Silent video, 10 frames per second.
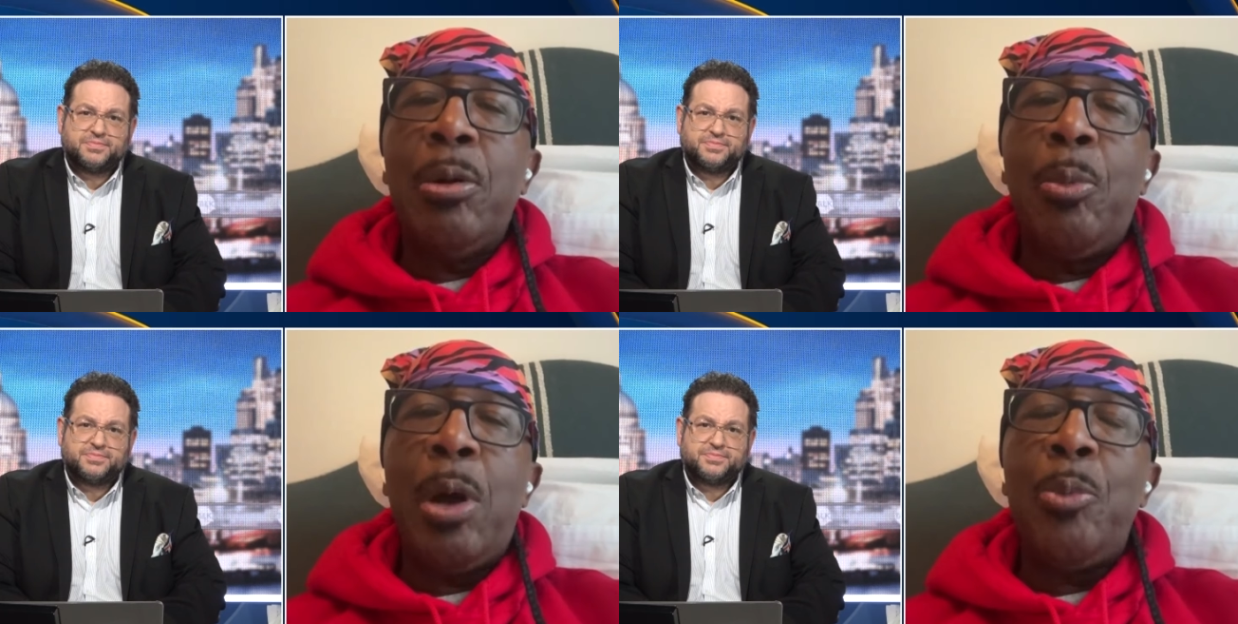
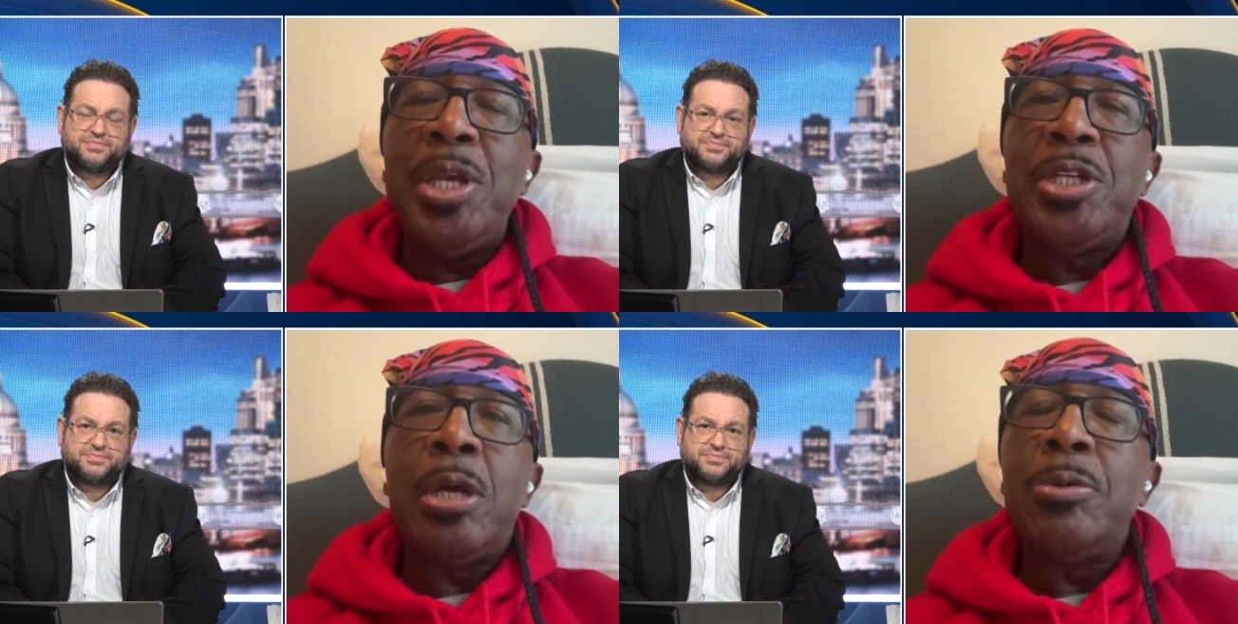Speaker 1: But in
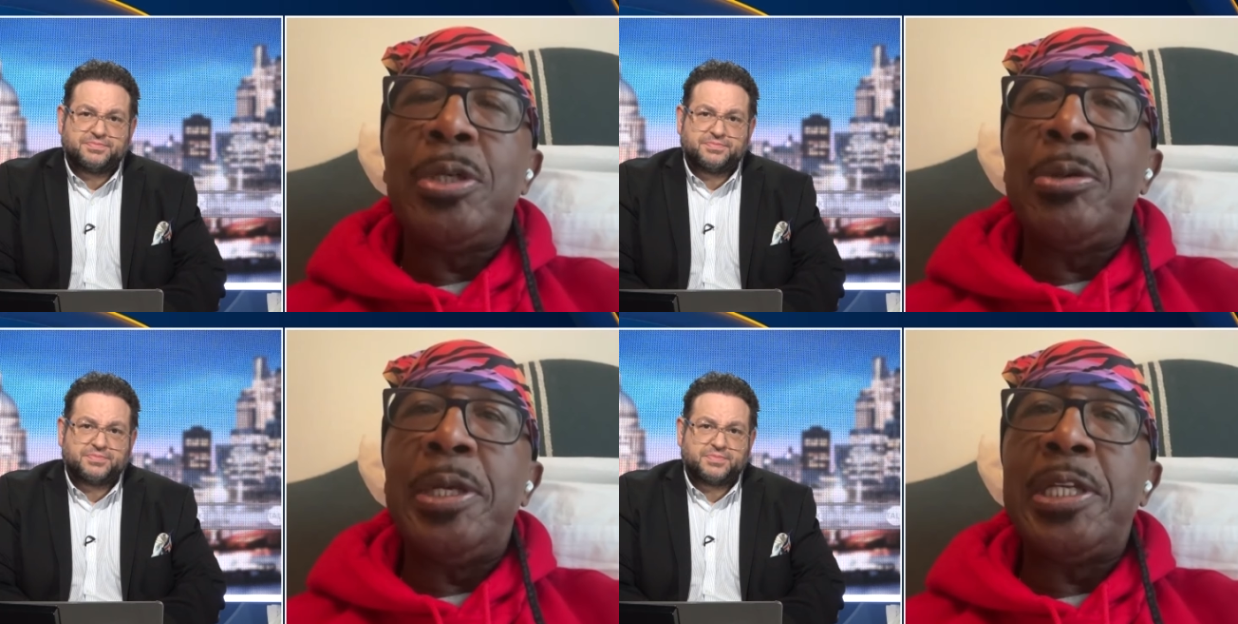
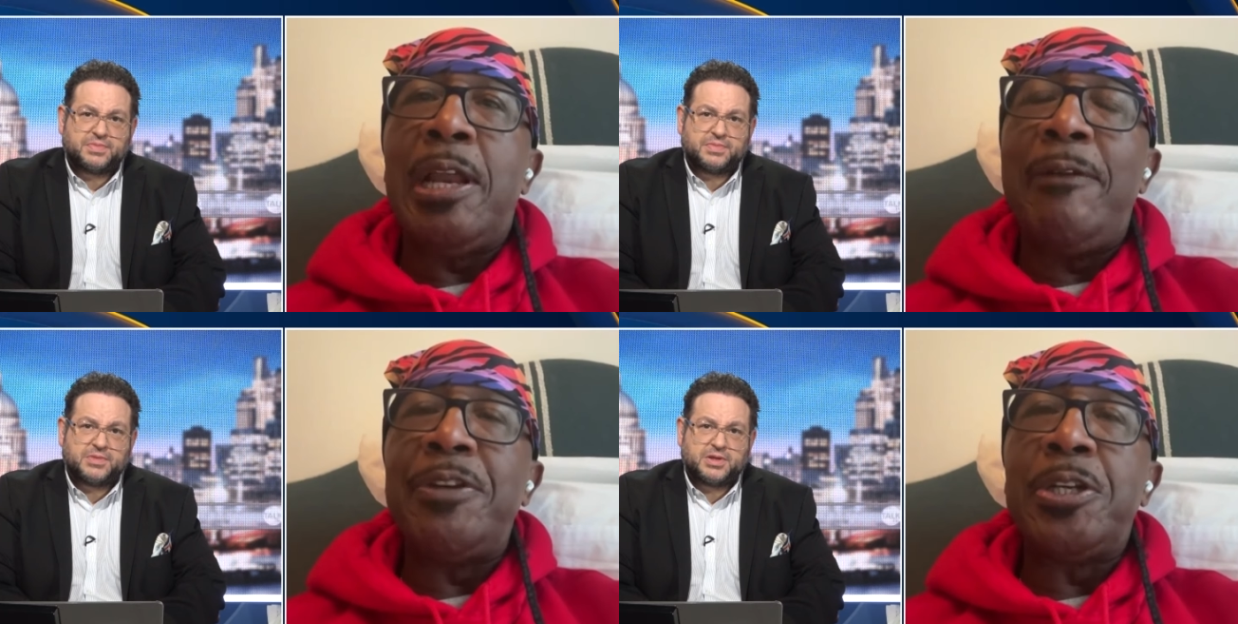general, what we
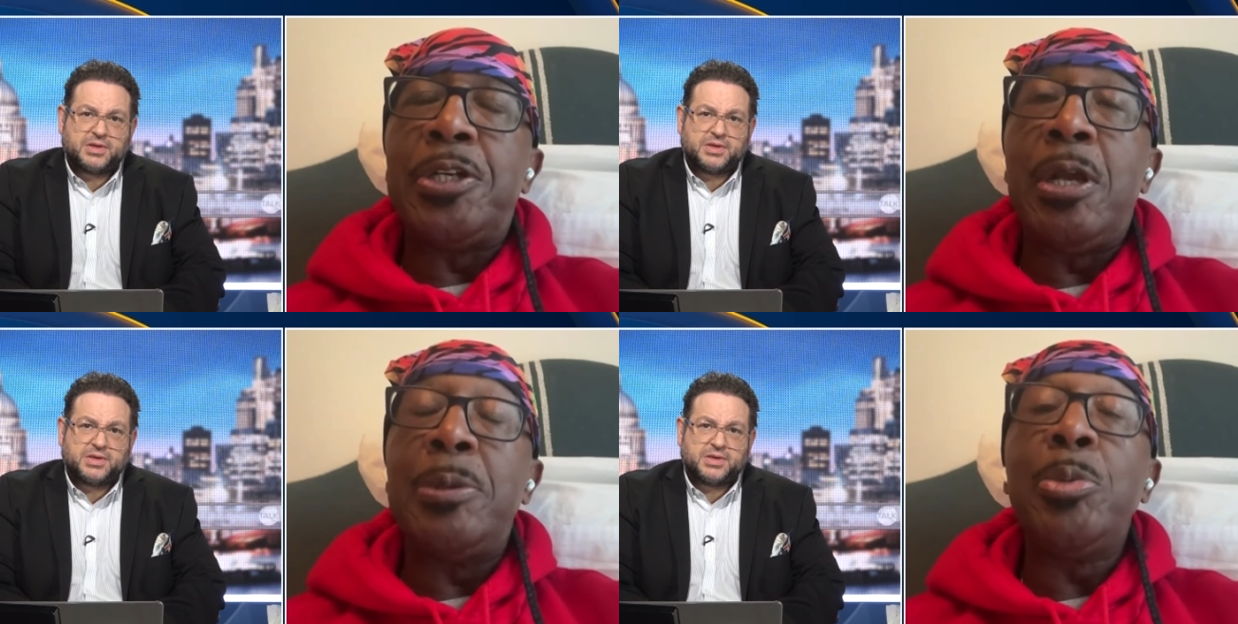don't
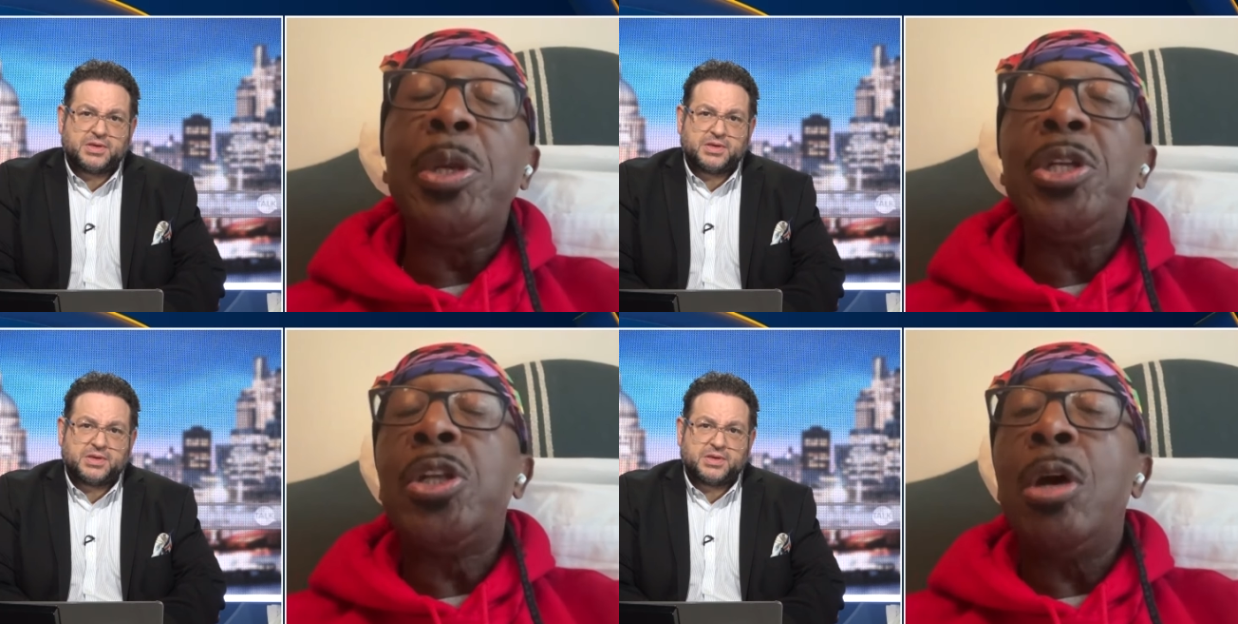do in
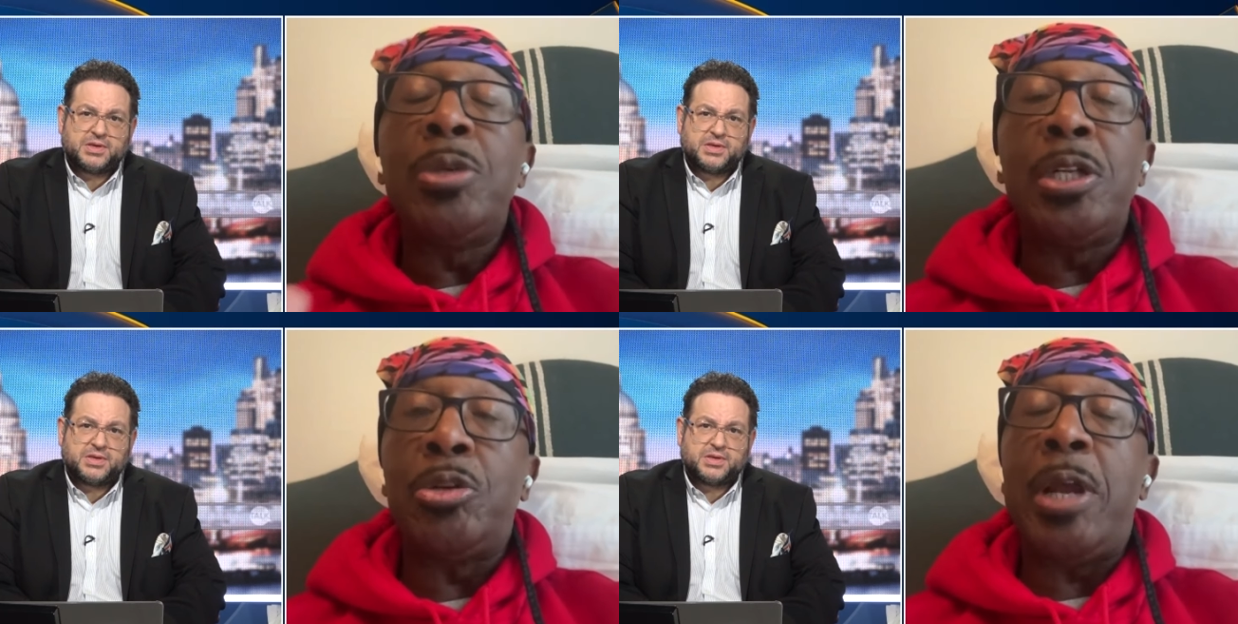television
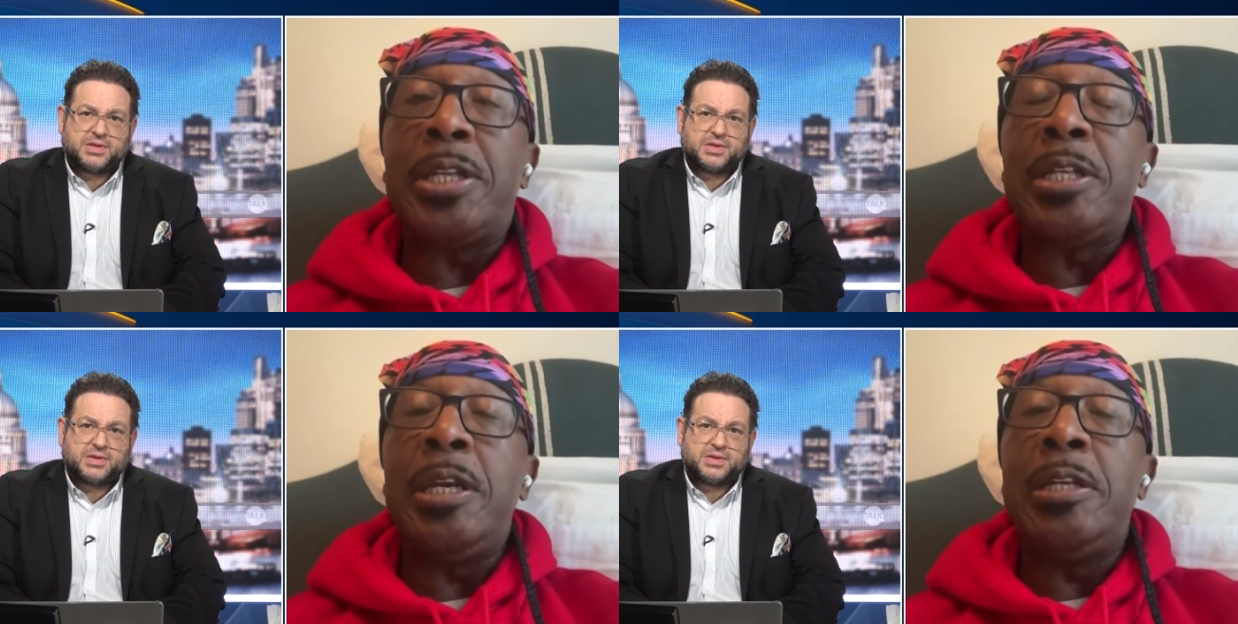terms, we
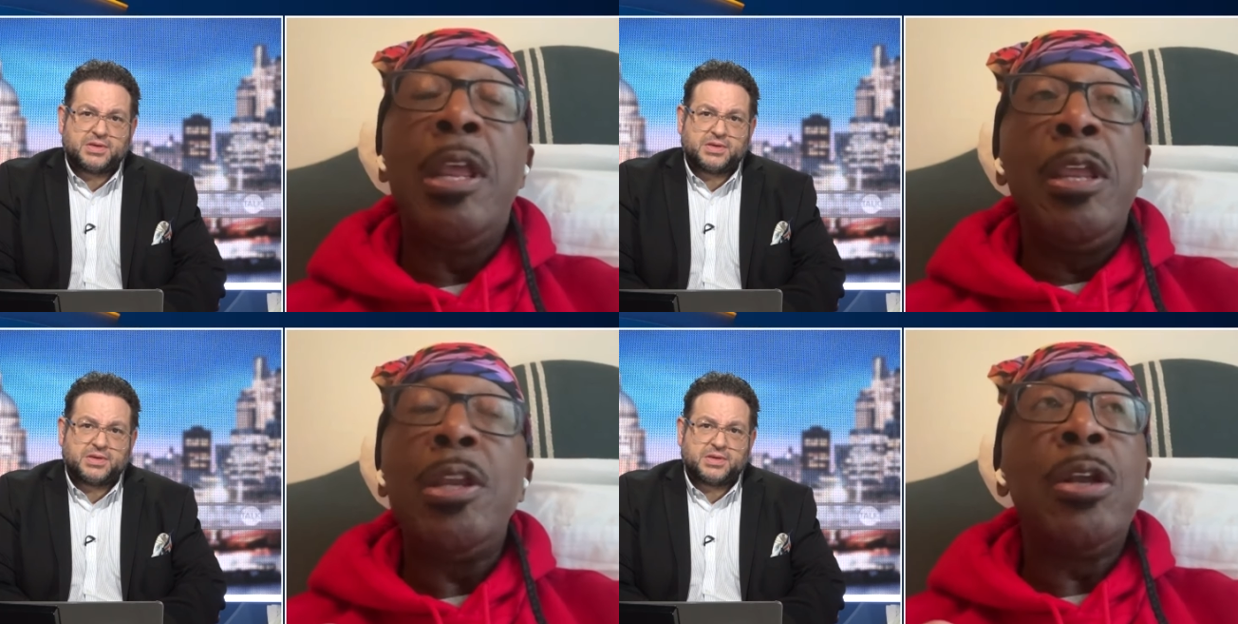don't
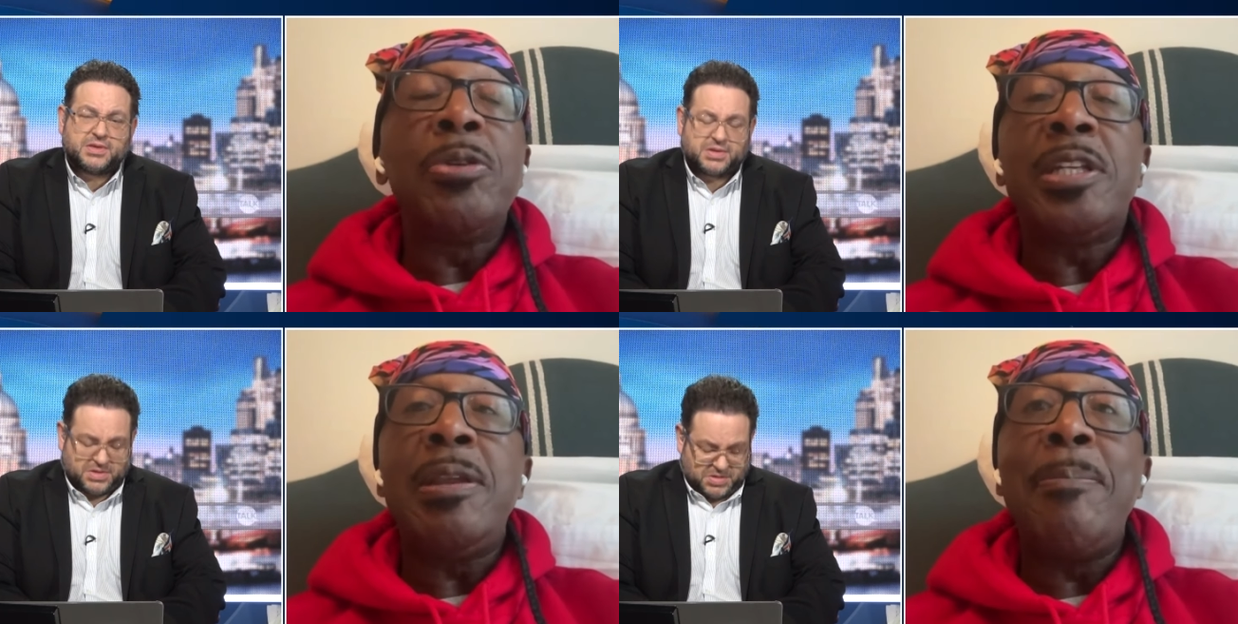
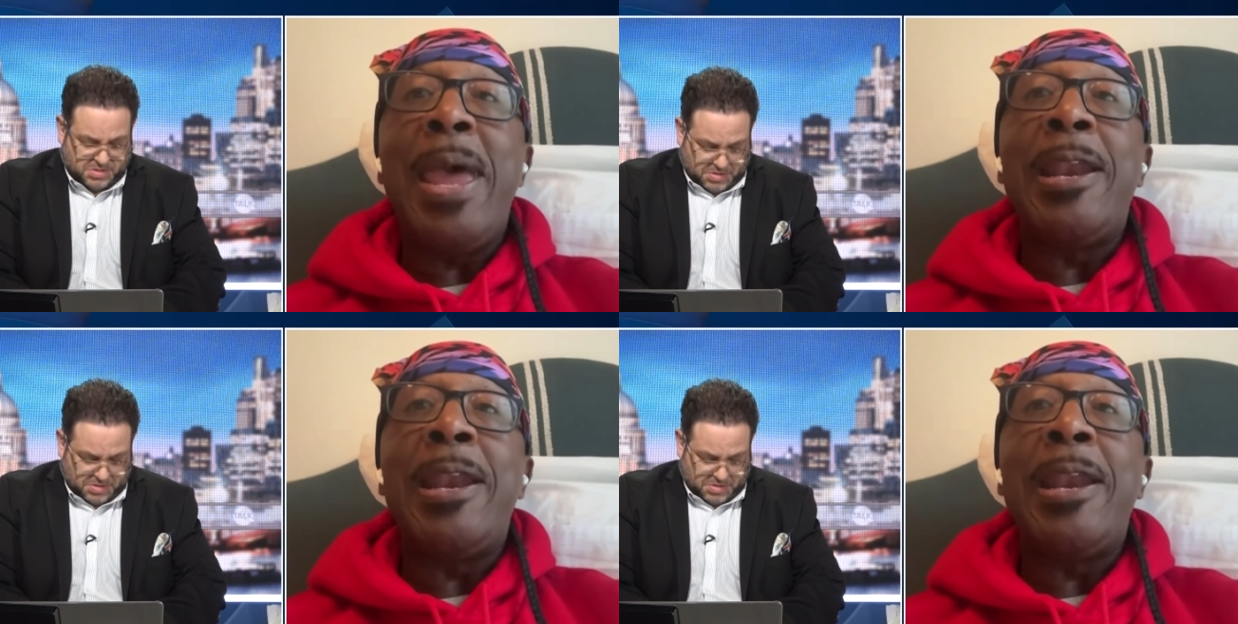address the needs.